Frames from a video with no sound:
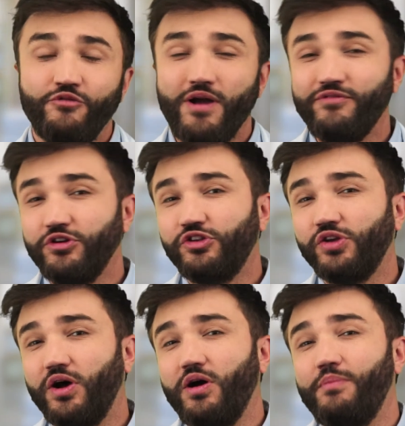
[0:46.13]
Have you ever
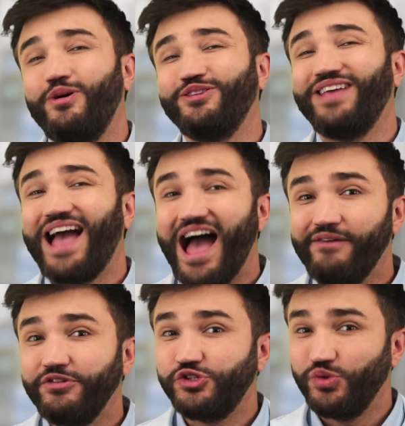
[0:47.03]
thought about
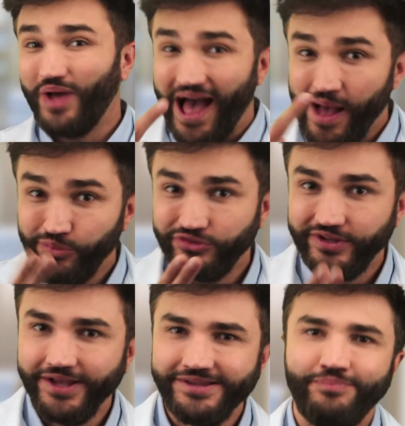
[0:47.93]
having to
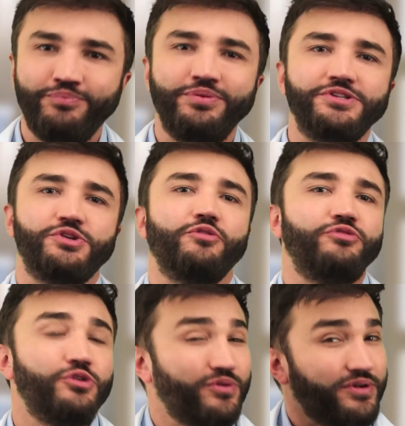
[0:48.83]
amputate a piece
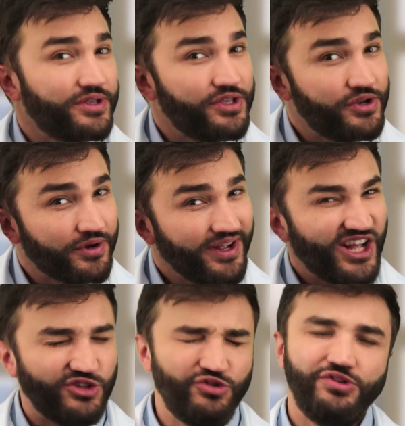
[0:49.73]
of your ear
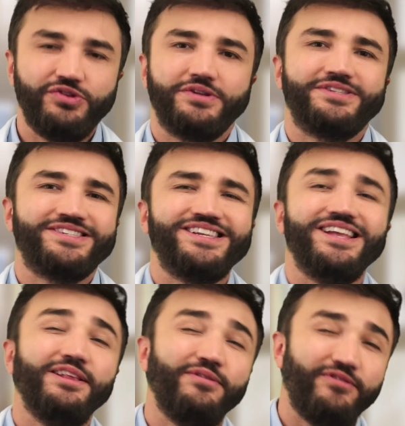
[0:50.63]
due to a
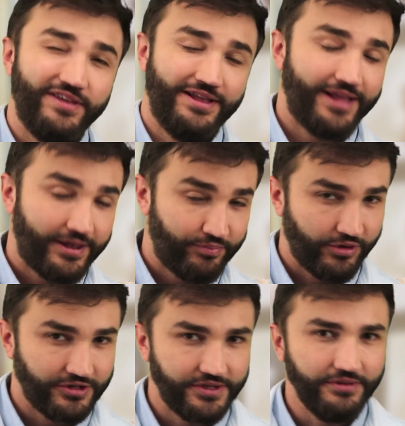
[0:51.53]
silly thing like
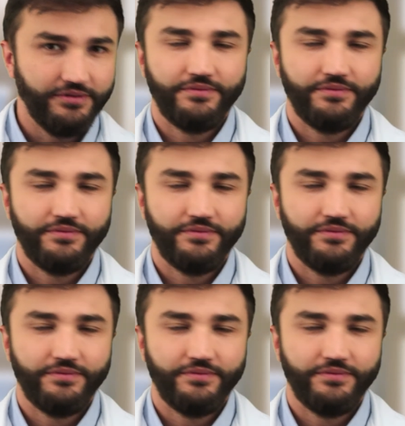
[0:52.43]
piercing?